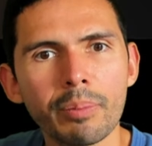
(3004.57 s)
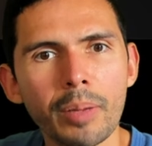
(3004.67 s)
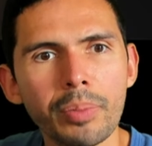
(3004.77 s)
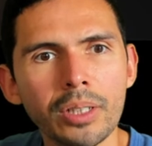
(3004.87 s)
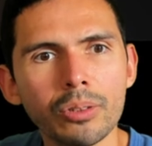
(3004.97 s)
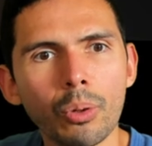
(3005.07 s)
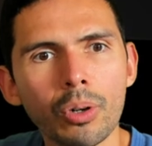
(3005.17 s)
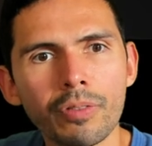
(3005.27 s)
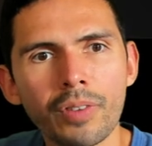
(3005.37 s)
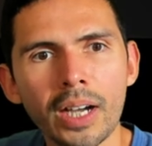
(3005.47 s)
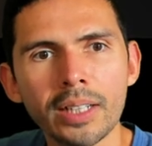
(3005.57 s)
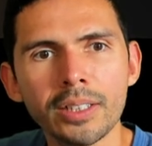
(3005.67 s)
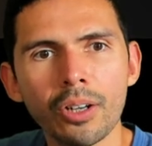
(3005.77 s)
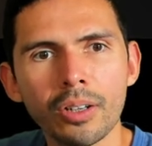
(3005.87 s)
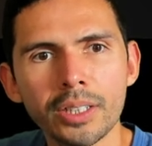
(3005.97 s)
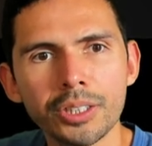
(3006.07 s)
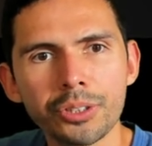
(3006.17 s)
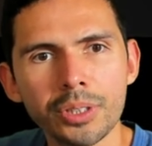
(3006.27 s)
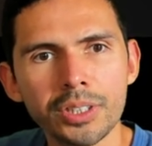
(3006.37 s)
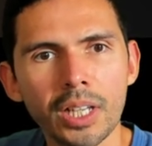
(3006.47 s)
might be glorifying the art
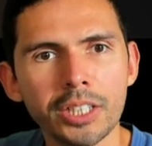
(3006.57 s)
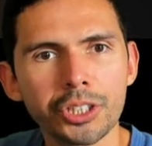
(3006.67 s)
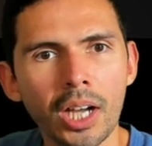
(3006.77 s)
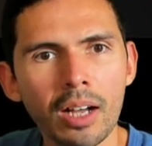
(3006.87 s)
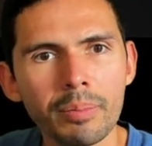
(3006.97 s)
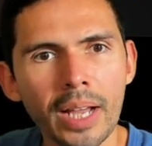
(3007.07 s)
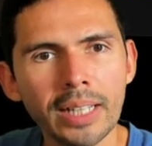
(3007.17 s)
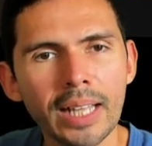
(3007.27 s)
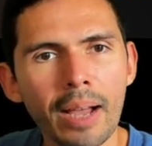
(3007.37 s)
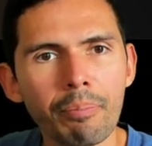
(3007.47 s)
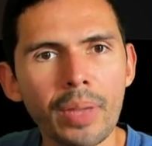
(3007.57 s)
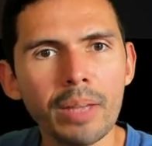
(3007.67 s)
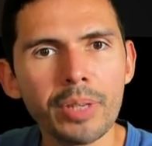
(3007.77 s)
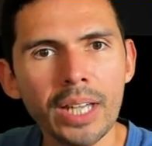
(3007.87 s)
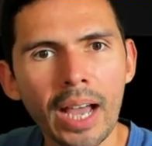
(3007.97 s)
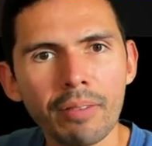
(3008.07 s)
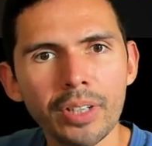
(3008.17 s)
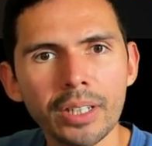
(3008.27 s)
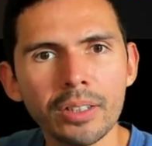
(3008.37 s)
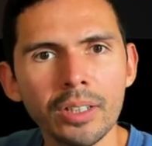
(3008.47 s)
industry / job, and that maybe
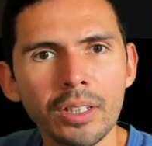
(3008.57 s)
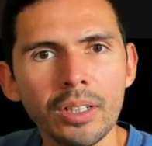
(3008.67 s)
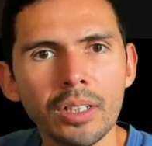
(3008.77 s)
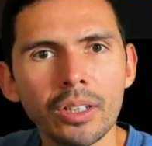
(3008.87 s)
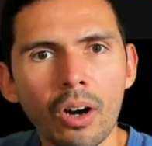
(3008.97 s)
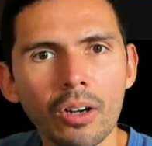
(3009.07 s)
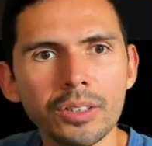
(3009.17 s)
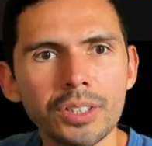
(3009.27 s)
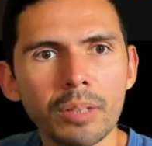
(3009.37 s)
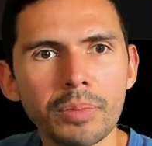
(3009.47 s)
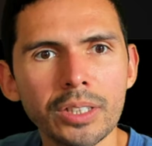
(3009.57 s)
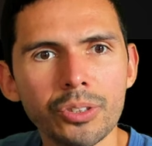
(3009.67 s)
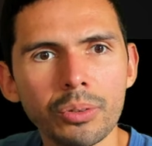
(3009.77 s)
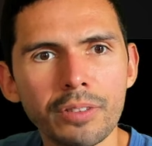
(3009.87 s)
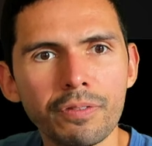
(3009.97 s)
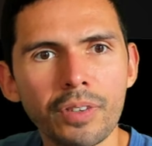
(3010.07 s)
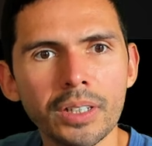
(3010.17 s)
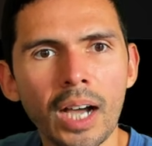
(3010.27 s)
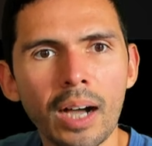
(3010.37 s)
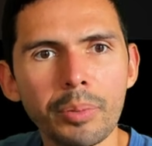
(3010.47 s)
having art something solely fun
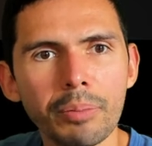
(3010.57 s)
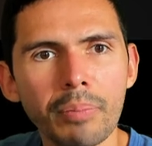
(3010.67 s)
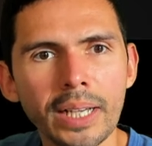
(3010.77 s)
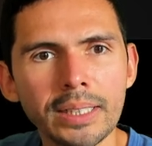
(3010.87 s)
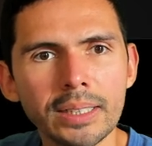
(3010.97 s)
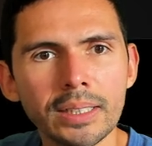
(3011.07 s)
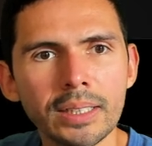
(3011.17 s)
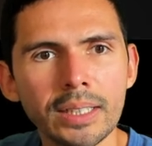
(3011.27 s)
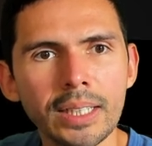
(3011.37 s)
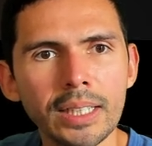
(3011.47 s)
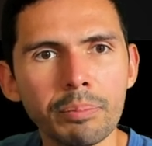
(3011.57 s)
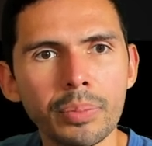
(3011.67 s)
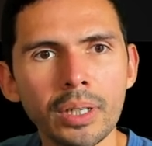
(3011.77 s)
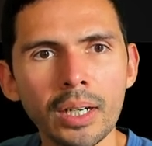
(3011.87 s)
hobby might keep.